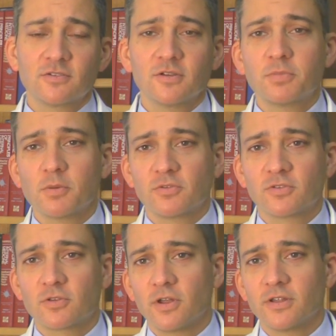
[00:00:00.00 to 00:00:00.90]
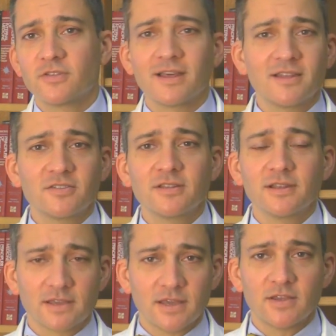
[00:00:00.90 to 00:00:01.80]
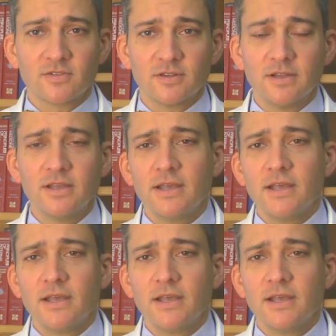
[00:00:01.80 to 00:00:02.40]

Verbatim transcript: or some people just call it salicylic acid.